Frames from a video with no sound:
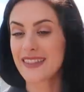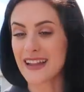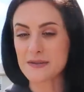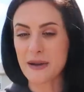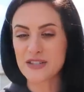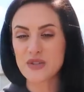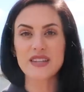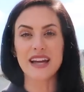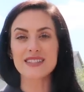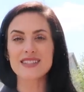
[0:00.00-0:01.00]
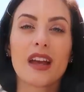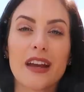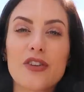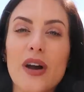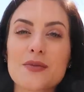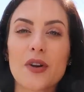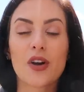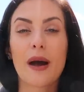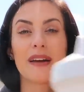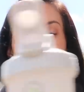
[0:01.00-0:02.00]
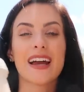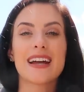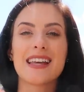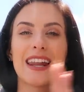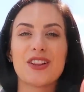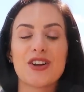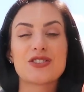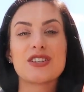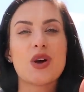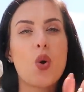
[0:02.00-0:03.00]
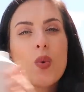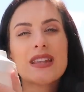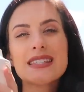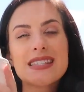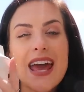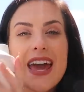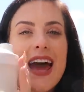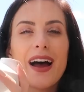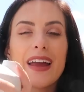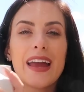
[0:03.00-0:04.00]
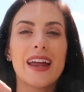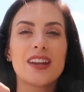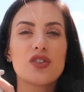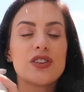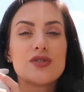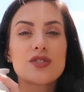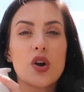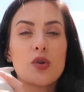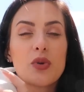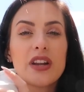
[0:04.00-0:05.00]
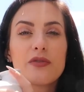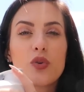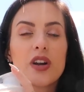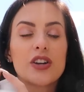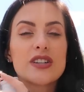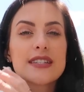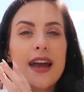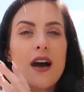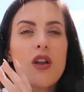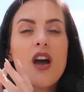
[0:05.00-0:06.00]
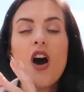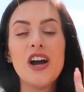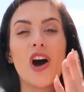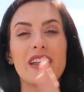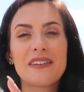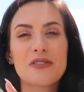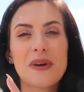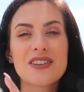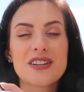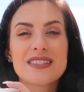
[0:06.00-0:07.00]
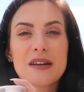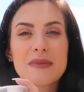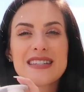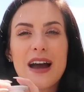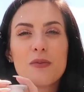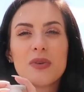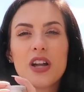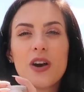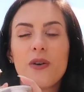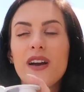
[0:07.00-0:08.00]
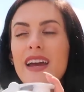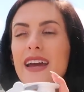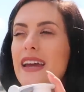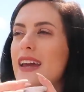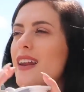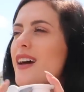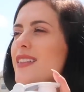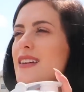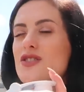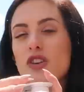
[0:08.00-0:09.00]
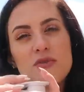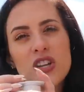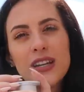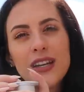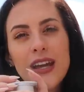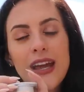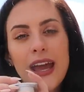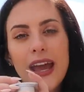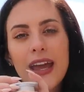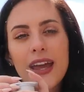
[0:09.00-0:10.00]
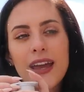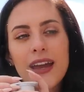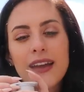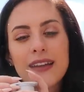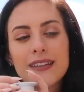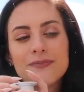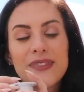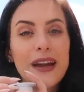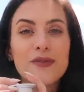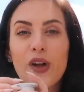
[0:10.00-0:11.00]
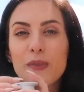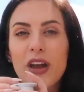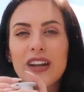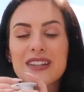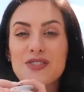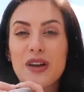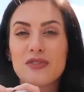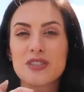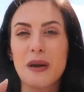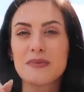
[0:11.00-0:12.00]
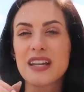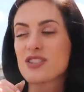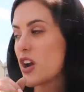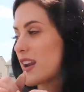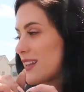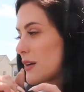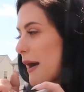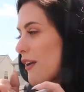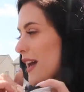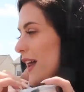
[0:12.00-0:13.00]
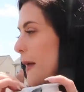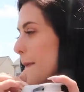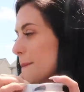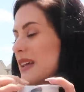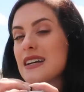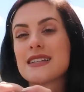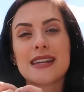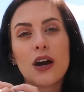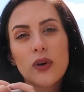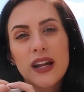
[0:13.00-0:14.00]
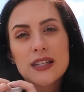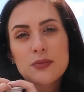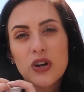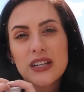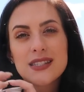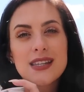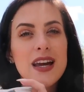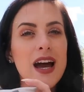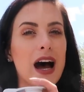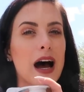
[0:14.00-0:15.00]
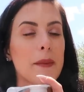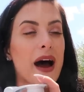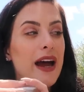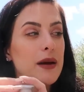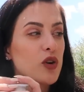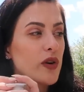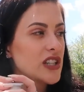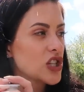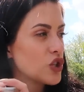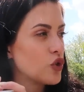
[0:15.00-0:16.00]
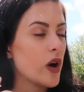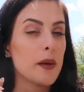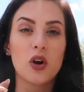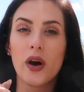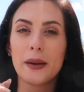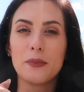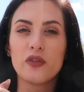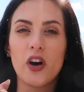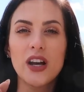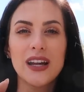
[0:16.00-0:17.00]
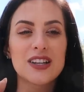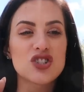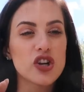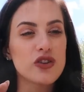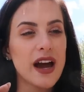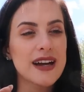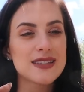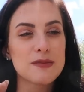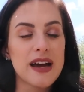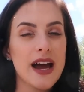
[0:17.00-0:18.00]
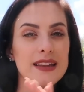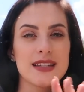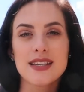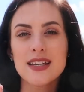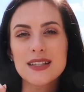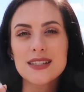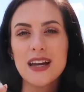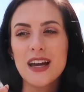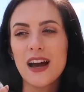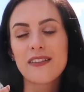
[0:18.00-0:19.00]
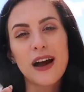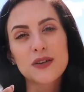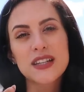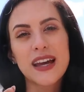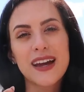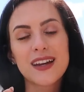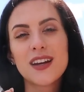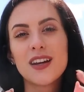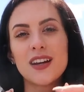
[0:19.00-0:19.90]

that's my two cents. If you guys wanna grab it, like I said, it launches Wednesday uh, and you can use code BRITT for your discount. All the information is gonna be down below in the description. And yeah, follow me on Instagram for some updates or anything about it. Mila is now running sprints. Um, I am going to go ahead and move on and show you guys the behind the scenes of how to get